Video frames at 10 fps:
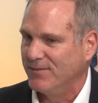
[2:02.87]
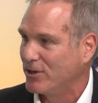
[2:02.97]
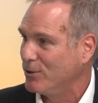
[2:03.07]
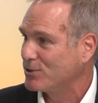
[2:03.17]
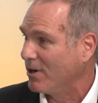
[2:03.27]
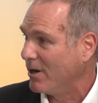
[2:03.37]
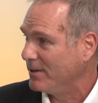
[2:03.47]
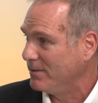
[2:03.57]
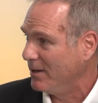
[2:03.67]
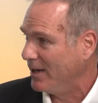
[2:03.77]
the Coast
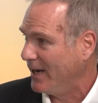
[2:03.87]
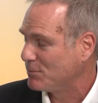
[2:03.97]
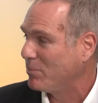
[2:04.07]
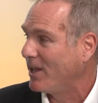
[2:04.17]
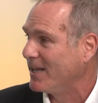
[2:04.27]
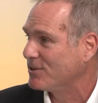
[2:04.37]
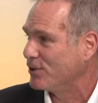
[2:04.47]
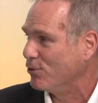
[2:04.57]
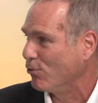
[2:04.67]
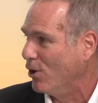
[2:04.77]
Guard has plans
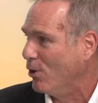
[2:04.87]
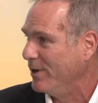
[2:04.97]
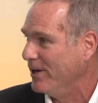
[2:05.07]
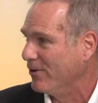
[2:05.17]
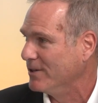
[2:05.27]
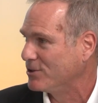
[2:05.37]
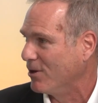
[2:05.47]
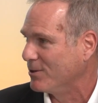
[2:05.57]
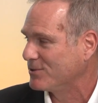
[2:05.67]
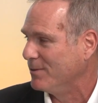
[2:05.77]
to grow here in
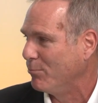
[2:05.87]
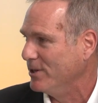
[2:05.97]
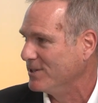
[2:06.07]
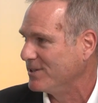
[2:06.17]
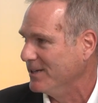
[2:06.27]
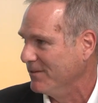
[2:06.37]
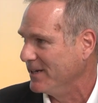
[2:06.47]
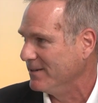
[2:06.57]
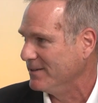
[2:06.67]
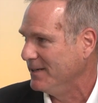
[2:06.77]
Charleston pretty
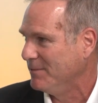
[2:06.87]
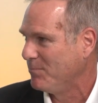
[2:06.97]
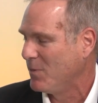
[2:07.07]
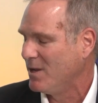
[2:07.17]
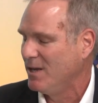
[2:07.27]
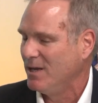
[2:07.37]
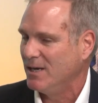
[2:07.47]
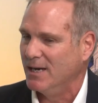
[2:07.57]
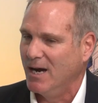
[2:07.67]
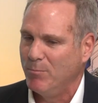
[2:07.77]
significantly.
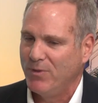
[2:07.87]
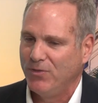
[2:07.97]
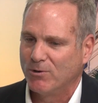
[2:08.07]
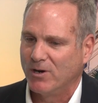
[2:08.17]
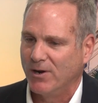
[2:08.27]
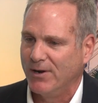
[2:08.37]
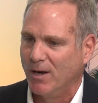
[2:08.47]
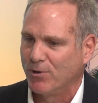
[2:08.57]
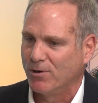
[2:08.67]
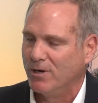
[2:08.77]
There are a
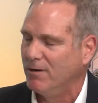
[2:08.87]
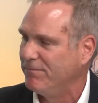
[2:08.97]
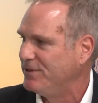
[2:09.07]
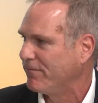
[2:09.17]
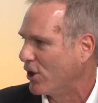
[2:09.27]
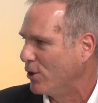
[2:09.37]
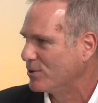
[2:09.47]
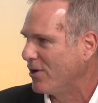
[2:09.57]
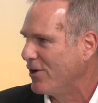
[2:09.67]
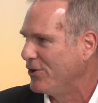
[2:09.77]
number of different
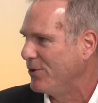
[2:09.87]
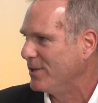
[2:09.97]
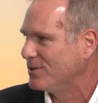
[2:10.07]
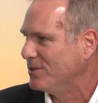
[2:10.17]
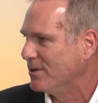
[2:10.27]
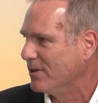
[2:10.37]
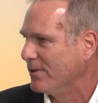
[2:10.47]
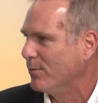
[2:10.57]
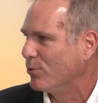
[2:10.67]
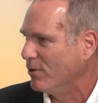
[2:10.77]
Coast Guard units here, a
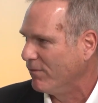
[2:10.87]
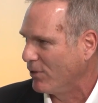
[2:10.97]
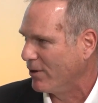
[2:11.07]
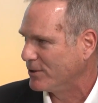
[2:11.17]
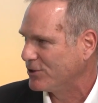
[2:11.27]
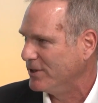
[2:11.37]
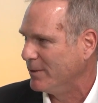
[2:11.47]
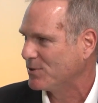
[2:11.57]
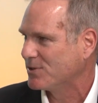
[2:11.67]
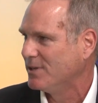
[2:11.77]
number of large
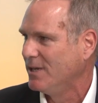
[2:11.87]
ships,